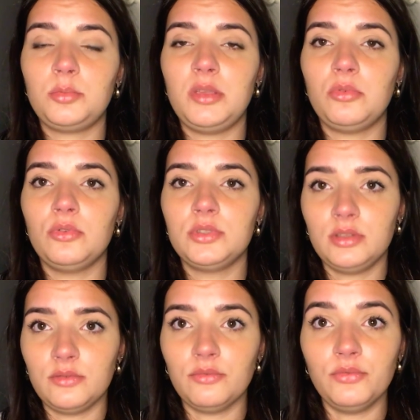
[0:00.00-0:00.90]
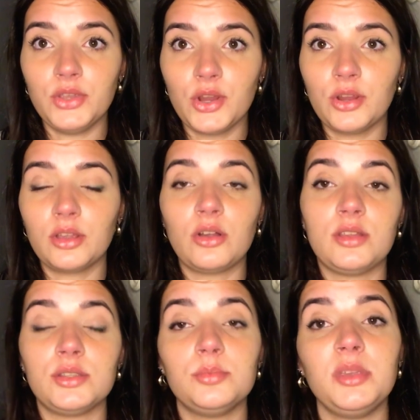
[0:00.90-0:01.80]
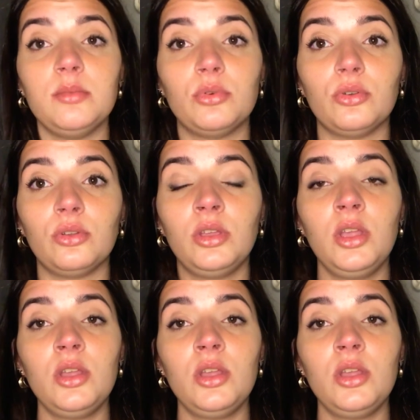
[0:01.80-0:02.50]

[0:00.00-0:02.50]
people to live in fear and causes people